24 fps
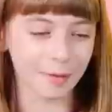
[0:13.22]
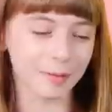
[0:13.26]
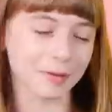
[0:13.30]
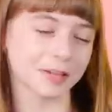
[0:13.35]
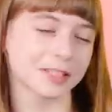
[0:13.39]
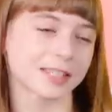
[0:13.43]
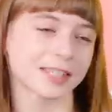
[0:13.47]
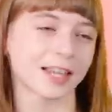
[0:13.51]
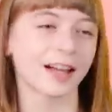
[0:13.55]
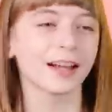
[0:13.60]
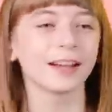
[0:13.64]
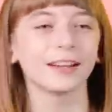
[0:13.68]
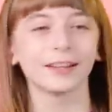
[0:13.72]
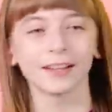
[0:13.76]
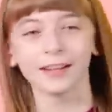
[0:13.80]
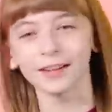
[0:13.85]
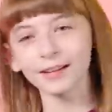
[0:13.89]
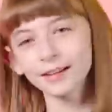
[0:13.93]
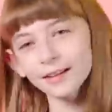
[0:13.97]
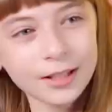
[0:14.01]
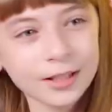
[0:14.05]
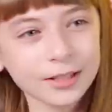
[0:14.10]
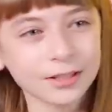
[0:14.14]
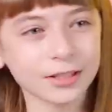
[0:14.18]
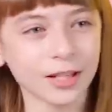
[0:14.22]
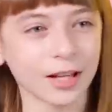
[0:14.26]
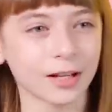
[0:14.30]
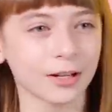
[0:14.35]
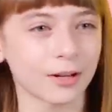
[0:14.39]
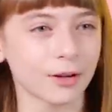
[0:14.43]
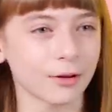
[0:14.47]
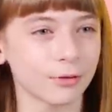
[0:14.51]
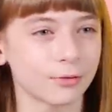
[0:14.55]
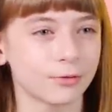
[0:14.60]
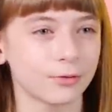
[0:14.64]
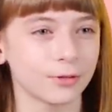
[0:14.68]
I'm excited, because I
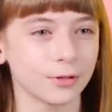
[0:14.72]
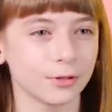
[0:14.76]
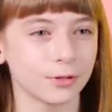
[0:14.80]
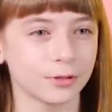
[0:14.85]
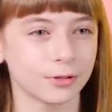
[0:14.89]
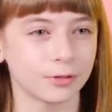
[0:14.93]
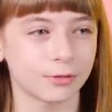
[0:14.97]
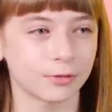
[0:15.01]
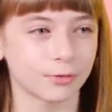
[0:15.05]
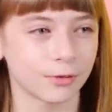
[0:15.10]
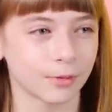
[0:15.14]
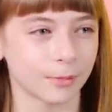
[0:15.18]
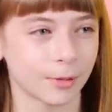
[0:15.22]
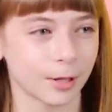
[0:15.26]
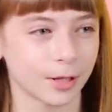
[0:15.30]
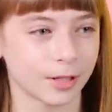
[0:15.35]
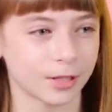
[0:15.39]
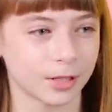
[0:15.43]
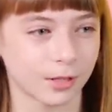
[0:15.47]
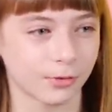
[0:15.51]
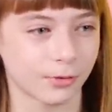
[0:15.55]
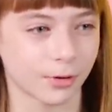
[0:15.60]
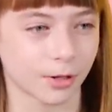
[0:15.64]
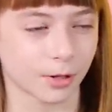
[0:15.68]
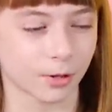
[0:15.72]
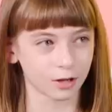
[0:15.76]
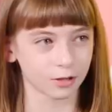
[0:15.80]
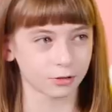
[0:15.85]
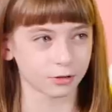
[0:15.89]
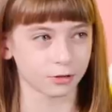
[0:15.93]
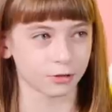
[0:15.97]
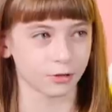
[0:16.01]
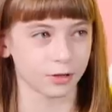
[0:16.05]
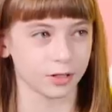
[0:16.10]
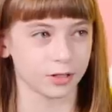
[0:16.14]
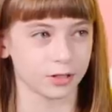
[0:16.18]
know foods from like different
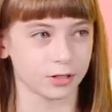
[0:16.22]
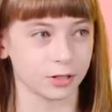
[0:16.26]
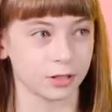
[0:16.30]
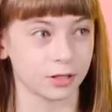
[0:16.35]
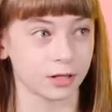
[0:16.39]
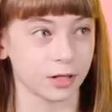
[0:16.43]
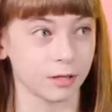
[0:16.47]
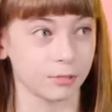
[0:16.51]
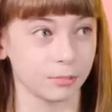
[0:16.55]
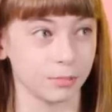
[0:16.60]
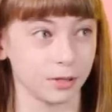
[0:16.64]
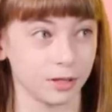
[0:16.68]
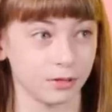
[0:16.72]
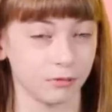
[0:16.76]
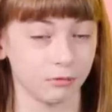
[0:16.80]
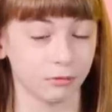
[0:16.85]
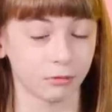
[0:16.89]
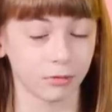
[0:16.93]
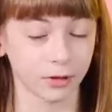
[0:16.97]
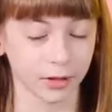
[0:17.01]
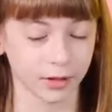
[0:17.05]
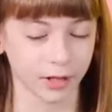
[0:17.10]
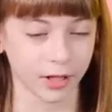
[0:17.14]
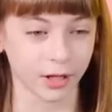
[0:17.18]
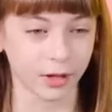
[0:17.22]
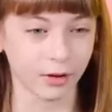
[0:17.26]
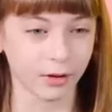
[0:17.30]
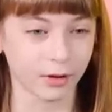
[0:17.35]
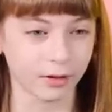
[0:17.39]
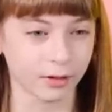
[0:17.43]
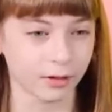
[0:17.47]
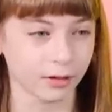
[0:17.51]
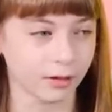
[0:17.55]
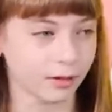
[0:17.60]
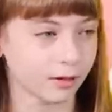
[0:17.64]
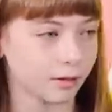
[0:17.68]
countries can be really
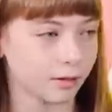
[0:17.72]
good.